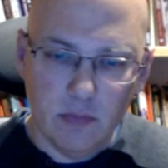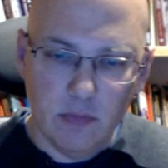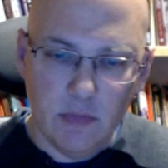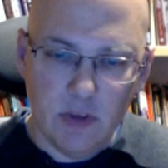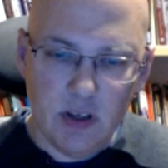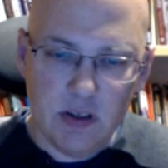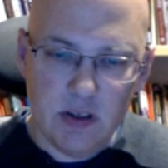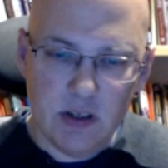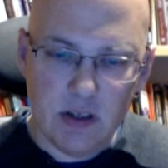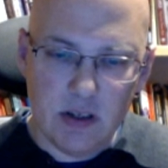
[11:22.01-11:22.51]

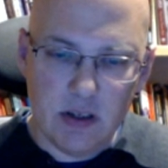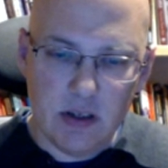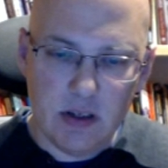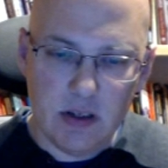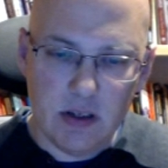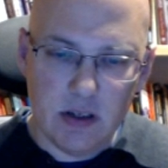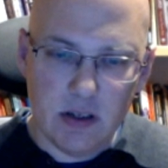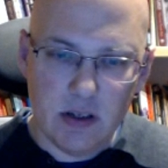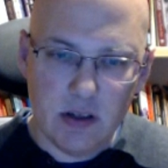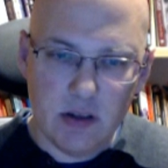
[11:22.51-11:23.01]
This
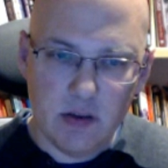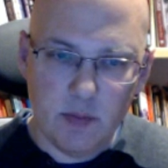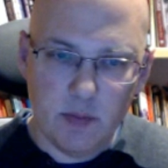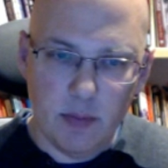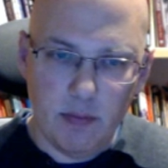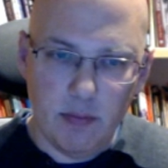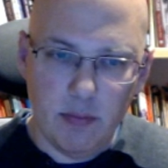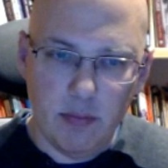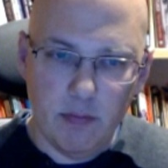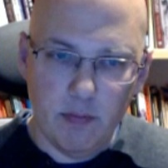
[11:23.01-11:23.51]
is
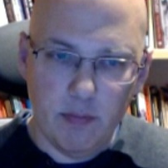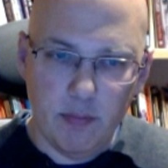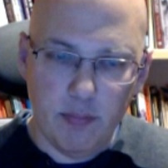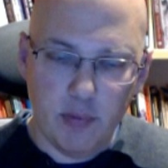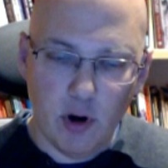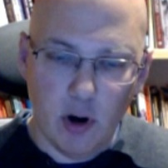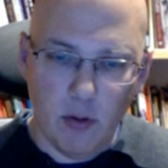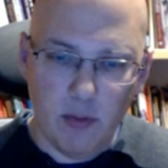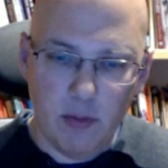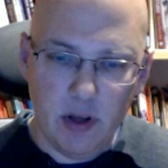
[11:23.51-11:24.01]

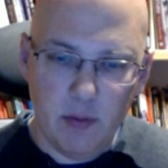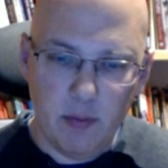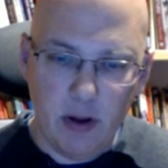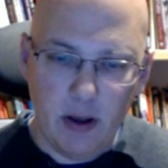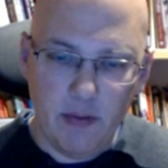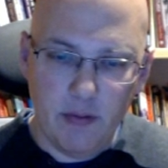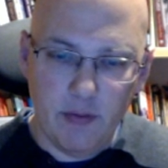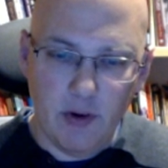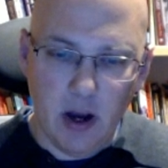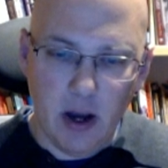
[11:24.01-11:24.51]
probably by
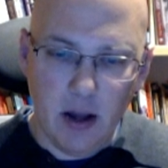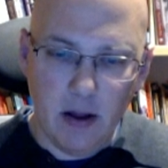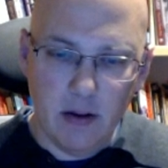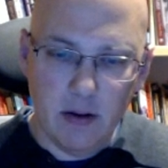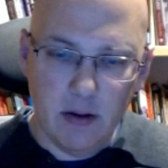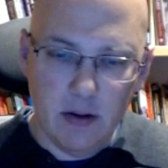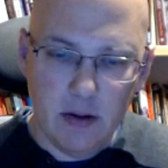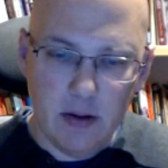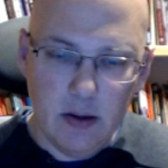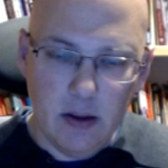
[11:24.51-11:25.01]
far
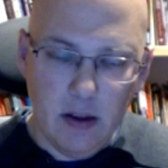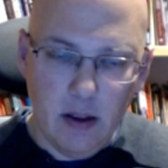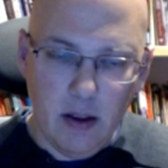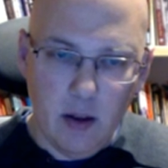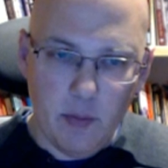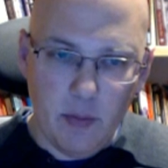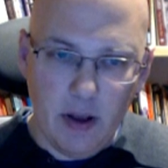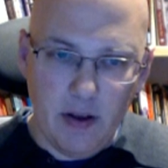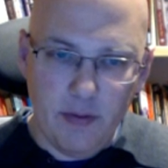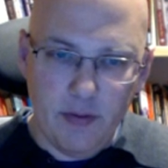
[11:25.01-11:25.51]

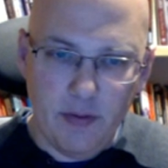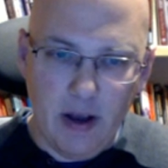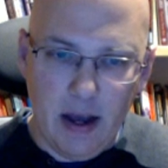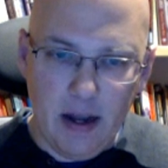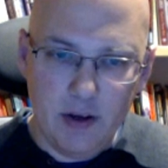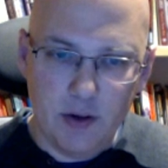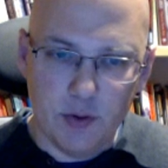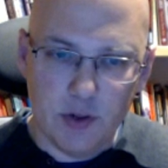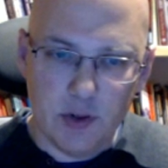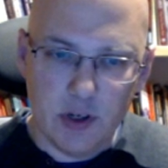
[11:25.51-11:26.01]

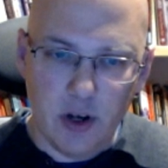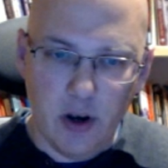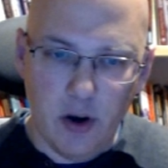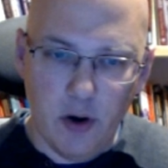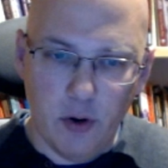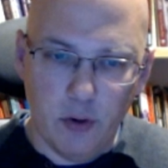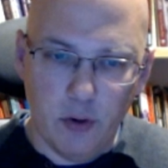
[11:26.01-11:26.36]
too slow.